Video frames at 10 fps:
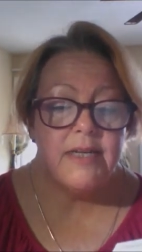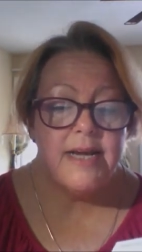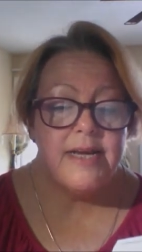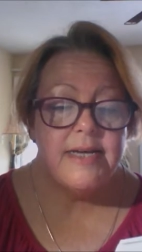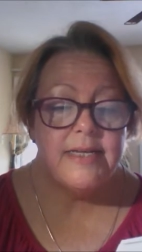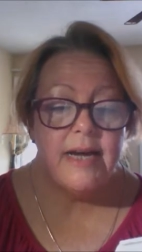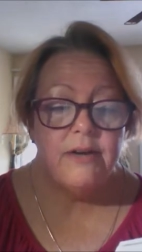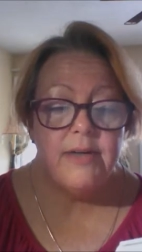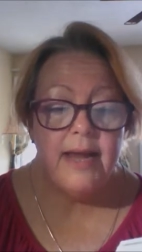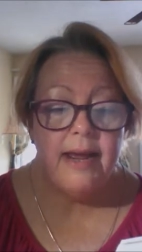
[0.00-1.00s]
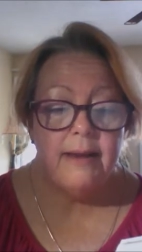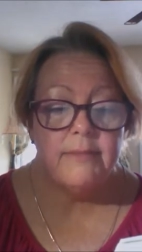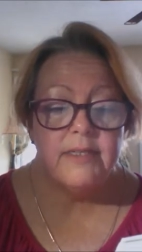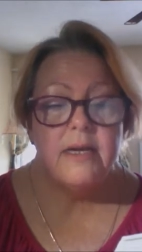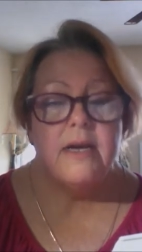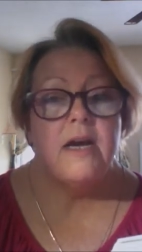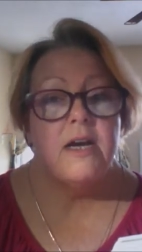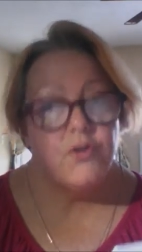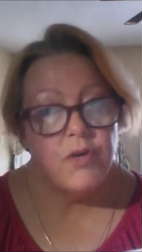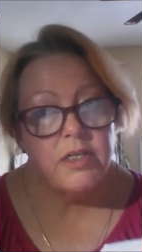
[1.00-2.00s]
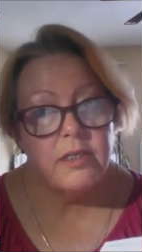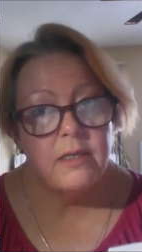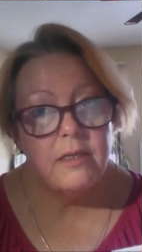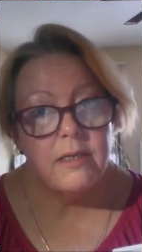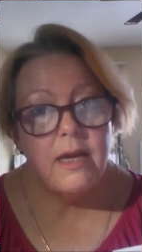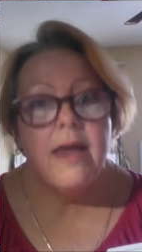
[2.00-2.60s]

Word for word: taking down names, addresses,